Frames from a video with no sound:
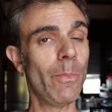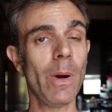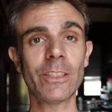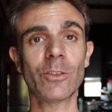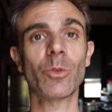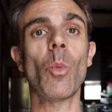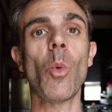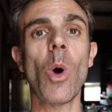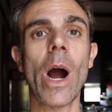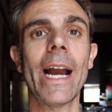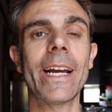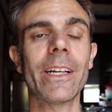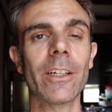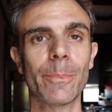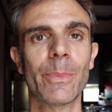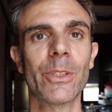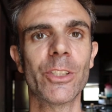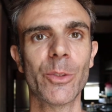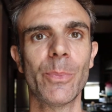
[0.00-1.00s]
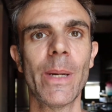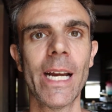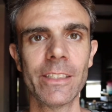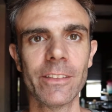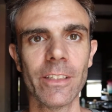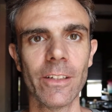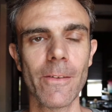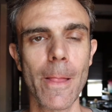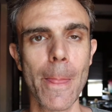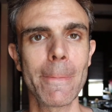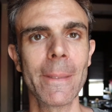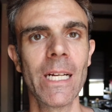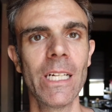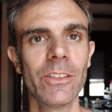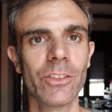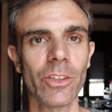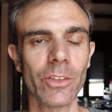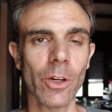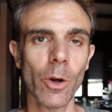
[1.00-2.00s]
much wider perspective.
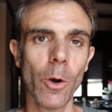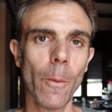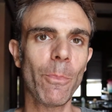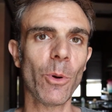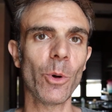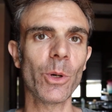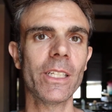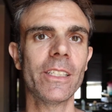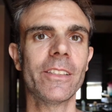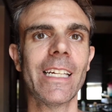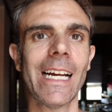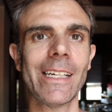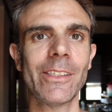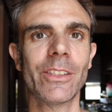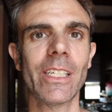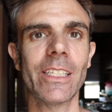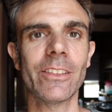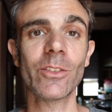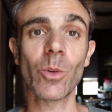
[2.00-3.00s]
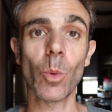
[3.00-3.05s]
So the whole point of this exercise is